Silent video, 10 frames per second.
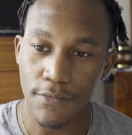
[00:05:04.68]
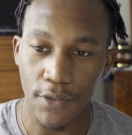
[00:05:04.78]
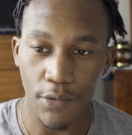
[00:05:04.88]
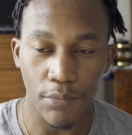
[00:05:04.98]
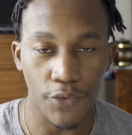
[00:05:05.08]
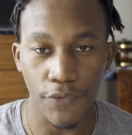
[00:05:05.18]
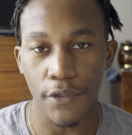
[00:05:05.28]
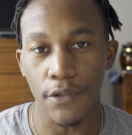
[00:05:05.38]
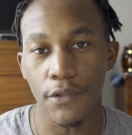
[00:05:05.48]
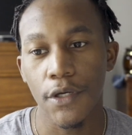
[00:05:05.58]
move
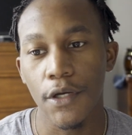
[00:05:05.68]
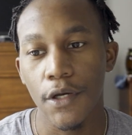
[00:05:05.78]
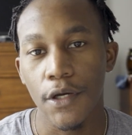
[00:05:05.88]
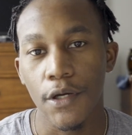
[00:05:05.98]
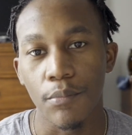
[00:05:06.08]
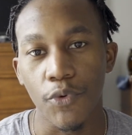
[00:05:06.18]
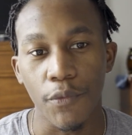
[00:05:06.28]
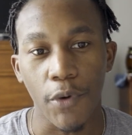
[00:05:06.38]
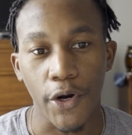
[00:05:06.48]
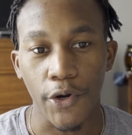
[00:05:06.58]
the
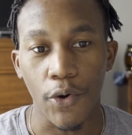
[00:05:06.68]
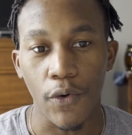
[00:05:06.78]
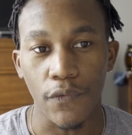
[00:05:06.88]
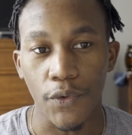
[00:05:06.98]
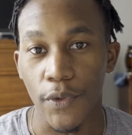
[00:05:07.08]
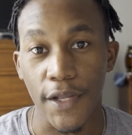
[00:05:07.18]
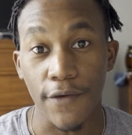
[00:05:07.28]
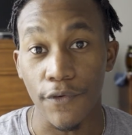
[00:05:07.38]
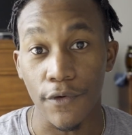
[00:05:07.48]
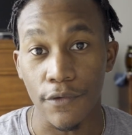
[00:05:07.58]
marker over
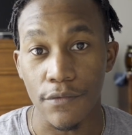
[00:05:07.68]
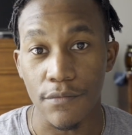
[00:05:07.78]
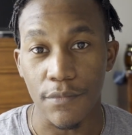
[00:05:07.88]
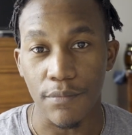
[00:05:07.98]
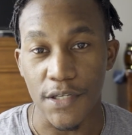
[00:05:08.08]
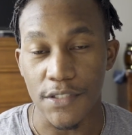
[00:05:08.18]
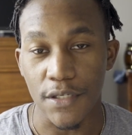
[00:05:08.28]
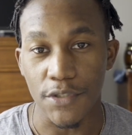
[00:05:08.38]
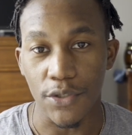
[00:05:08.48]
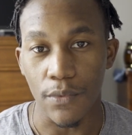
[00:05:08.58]
whatever my
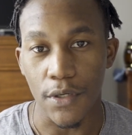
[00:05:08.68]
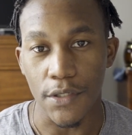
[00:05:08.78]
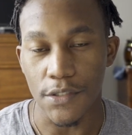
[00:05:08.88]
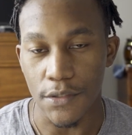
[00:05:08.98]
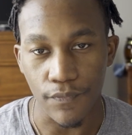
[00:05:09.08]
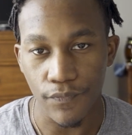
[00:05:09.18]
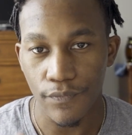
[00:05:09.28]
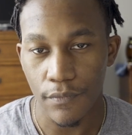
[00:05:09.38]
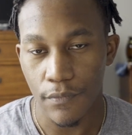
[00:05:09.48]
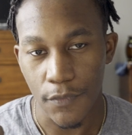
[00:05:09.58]
subject was, and,
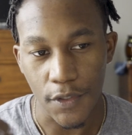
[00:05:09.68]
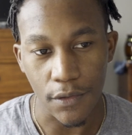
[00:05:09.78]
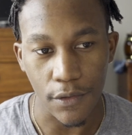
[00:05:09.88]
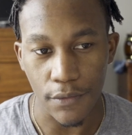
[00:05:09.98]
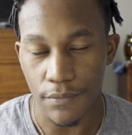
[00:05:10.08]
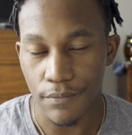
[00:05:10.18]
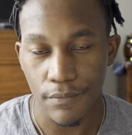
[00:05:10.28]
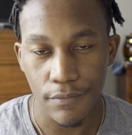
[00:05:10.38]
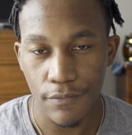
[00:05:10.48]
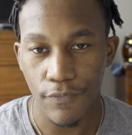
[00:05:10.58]
it
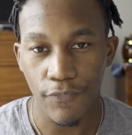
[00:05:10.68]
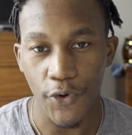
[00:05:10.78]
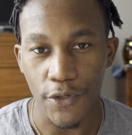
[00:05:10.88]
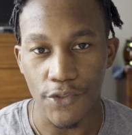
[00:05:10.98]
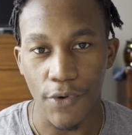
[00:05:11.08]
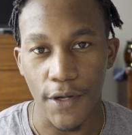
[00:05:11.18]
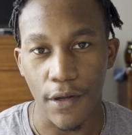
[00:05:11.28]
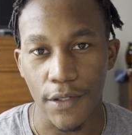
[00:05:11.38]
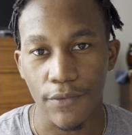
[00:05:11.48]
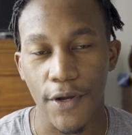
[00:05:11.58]
focused right
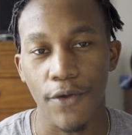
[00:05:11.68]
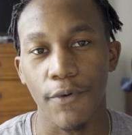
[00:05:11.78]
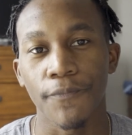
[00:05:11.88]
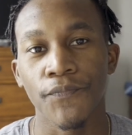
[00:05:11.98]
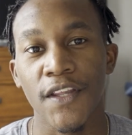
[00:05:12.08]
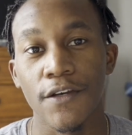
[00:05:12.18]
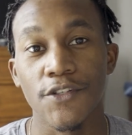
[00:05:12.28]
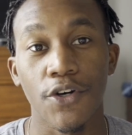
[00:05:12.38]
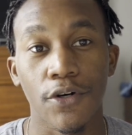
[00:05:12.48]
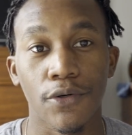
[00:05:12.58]
on it right away.
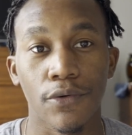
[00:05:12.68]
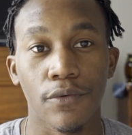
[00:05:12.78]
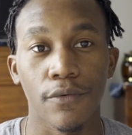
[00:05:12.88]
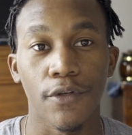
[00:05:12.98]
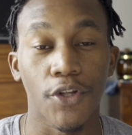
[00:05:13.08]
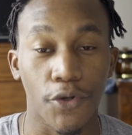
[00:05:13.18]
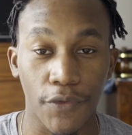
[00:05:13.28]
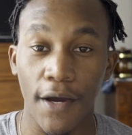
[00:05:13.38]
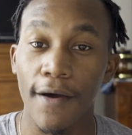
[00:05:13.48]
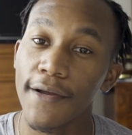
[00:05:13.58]
So,
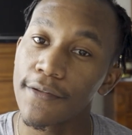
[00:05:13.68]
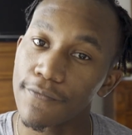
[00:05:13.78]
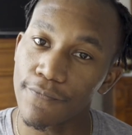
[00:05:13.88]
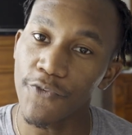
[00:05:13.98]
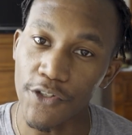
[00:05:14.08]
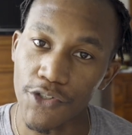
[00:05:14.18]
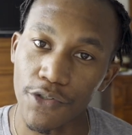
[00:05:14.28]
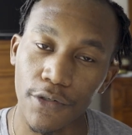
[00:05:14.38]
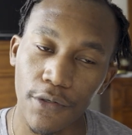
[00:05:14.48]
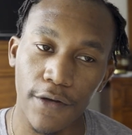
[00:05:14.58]
the hunt
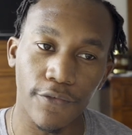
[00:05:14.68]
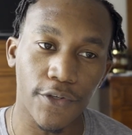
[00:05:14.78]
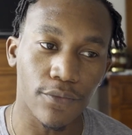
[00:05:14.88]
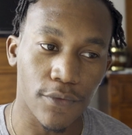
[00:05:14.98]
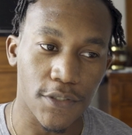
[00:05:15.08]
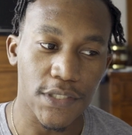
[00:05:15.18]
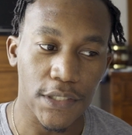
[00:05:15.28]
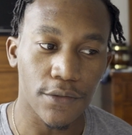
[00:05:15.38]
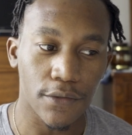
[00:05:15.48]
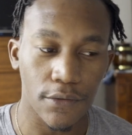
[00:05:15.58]
feature of it was a
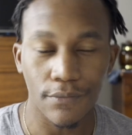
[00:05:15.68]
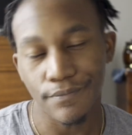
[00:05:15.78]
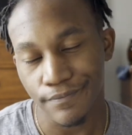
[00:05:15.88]
little,